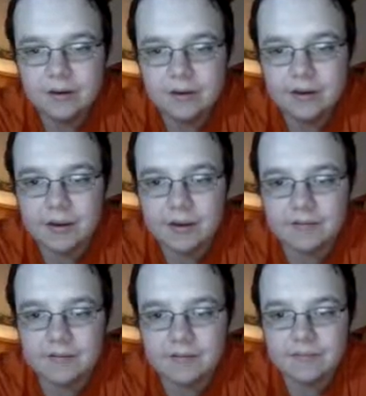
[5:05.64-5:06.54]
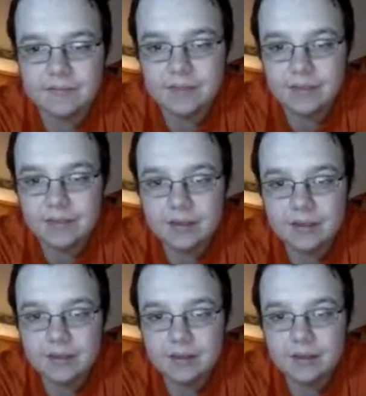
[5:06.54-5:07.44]
He doesn't.
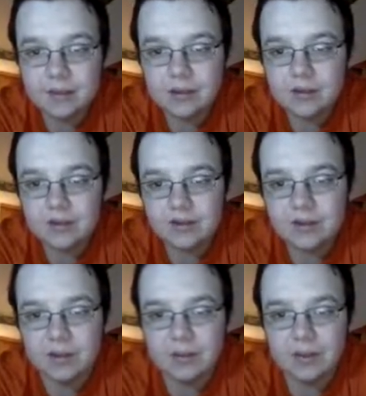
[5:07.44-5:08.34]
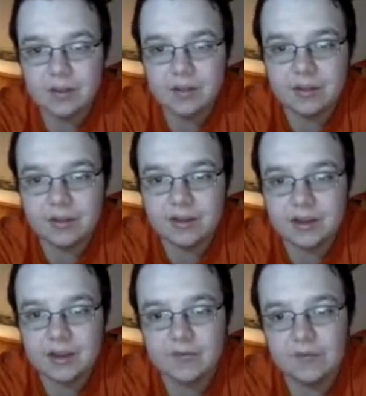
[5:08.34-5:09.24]
This could be third and
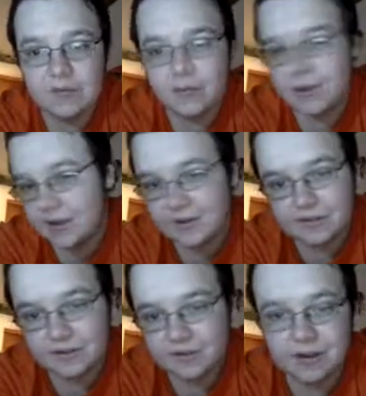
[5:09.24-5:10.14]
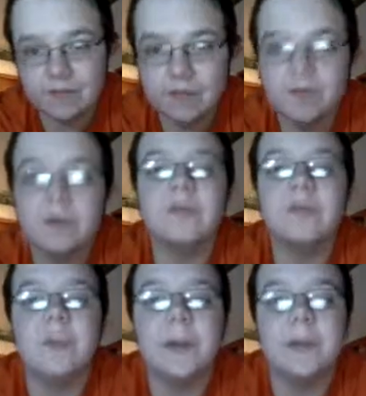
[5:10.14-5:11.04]
ten for him, and he gets the first down, of
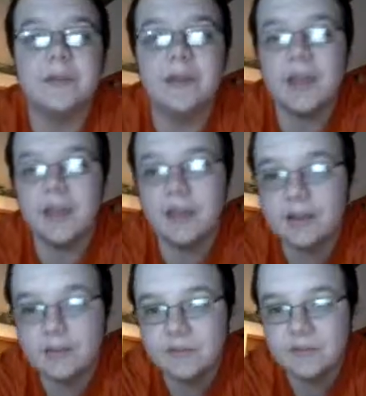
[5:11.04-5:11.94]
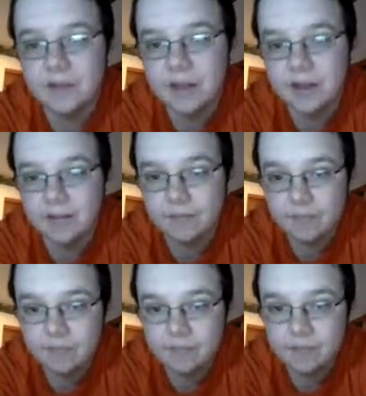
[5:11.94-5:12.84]
course. We make a mistake, he gets the first down.
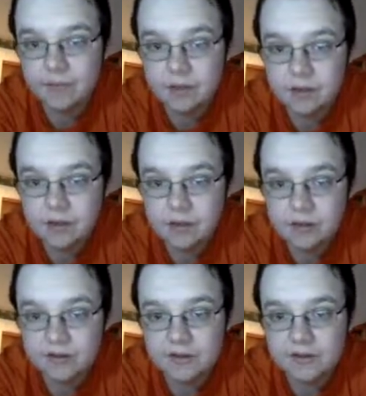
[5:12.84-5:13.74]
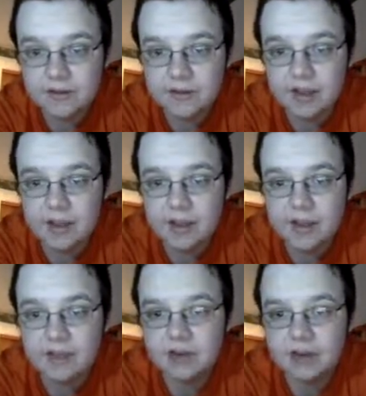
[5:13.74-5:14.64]
So first and ten,
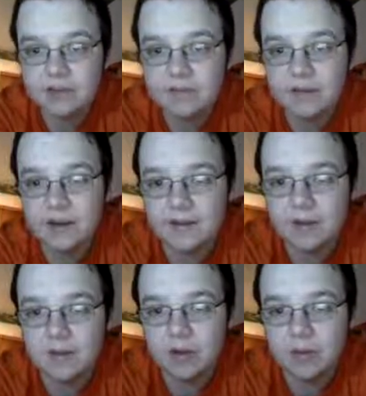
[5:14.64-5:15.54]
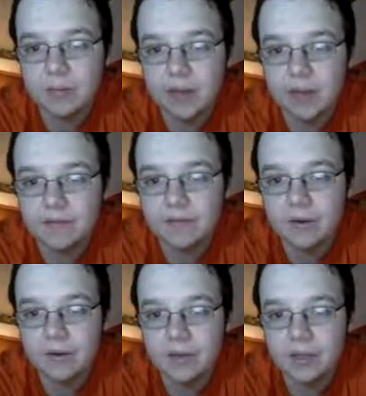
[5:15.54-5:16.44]
he's trying to find someone open
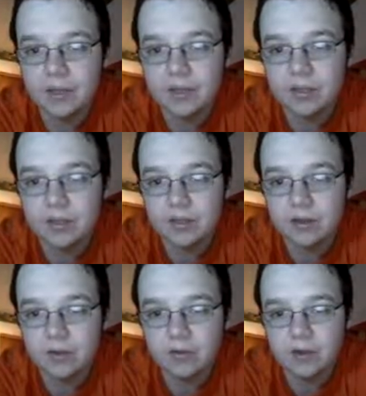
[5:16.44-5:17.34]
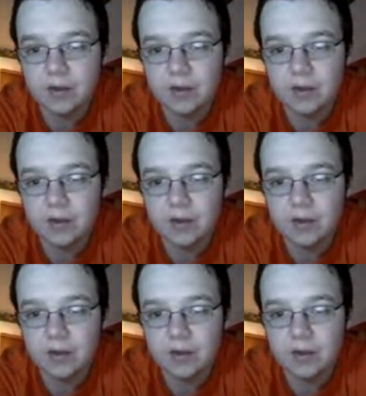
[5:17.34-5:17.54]
downfield. He throws it